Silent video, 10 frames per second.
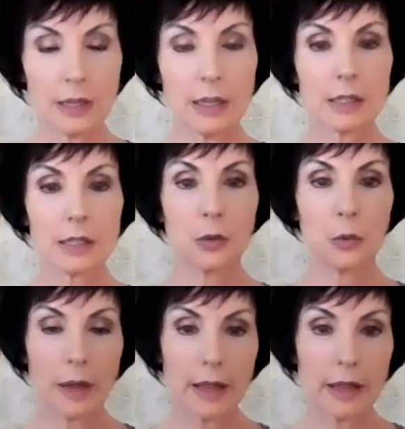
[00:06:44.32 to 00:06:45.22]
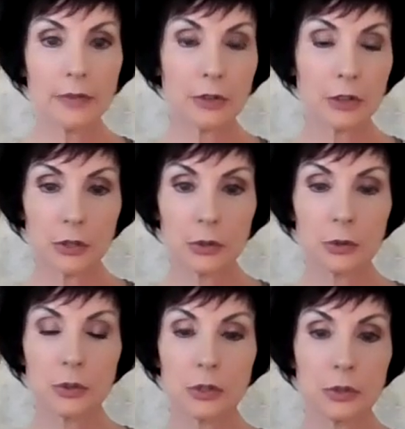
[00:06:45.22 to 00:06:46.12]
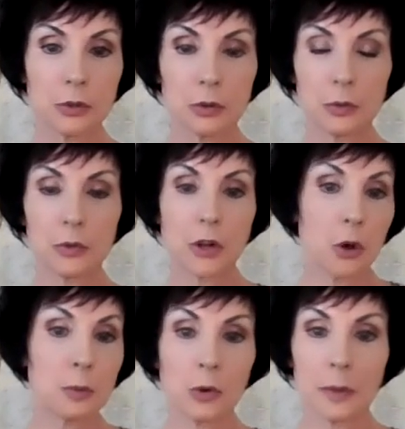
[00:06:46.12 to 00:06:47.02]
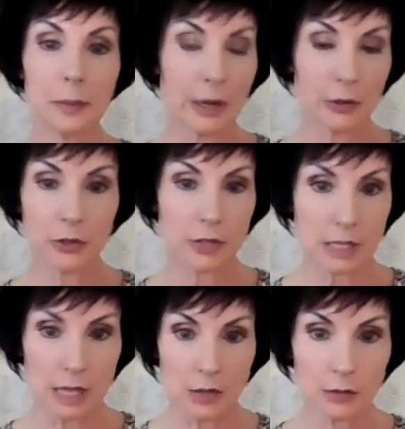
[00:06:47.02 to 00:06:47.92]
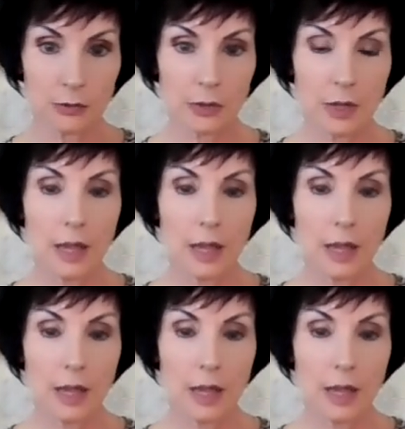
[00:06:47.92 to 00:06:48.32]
It's a way for you to know more about yourself.